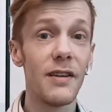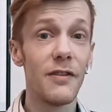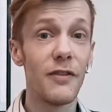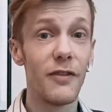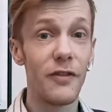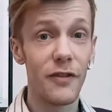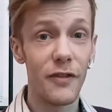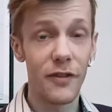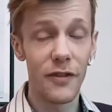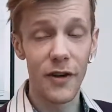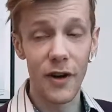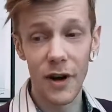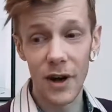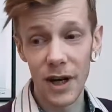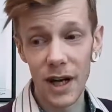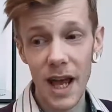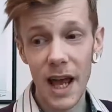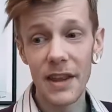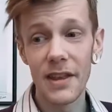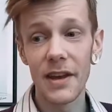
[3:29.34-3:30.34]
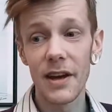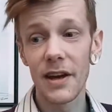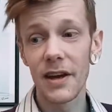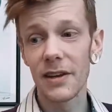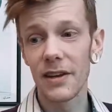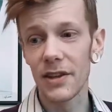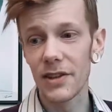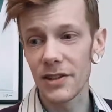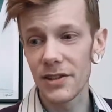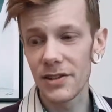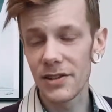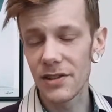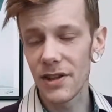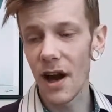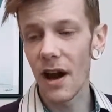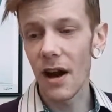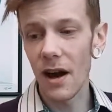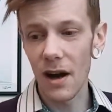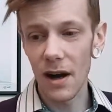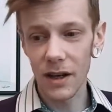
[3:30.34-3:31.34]
for a leather that's
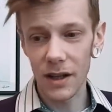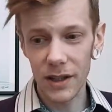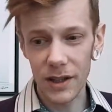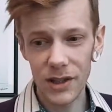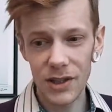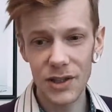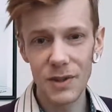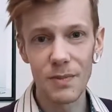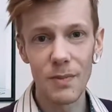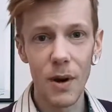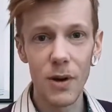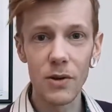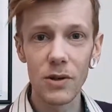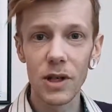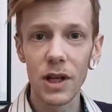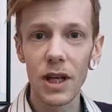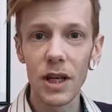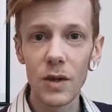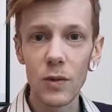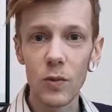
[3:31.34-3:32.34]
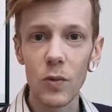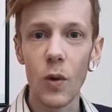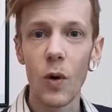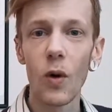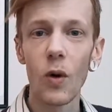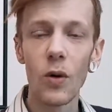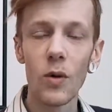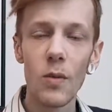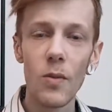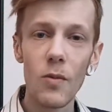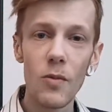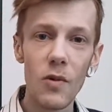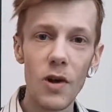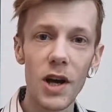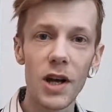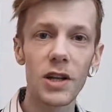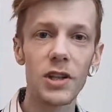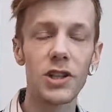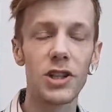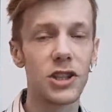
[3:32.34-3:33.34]
dark, smoky, warm,
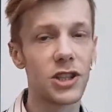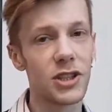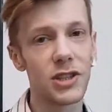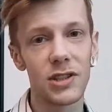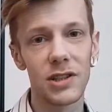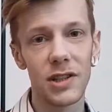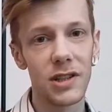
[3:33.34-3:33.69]
rich,